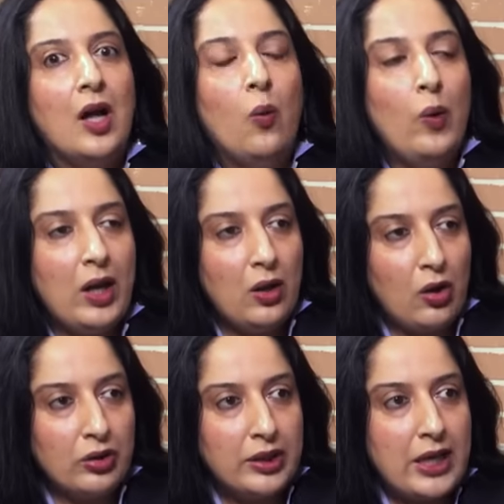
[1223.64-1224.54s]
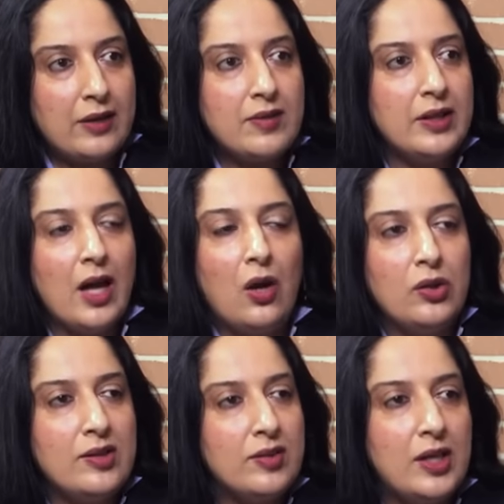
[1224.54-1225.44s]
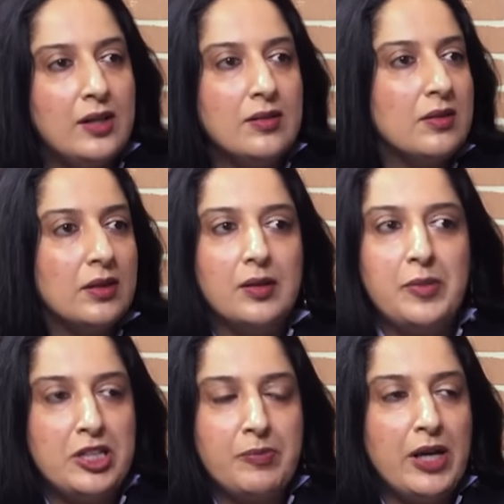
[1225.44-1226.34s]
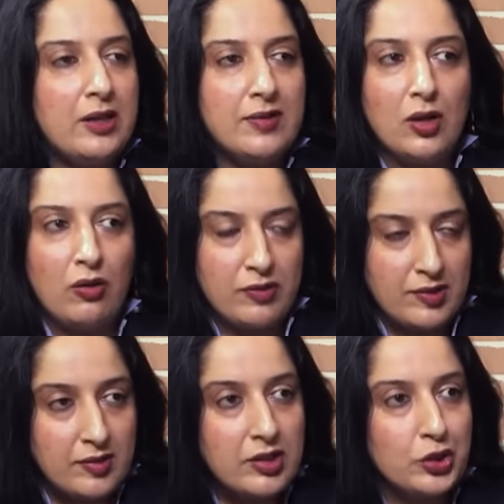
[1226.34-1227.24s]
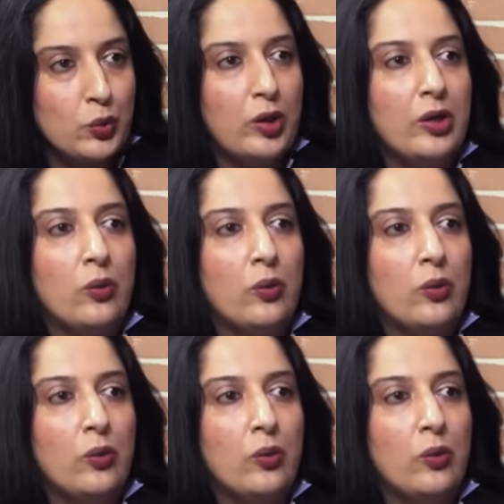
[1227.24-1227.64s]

Well, a lot. They see now these days the BJP IT cell office is in Ashoka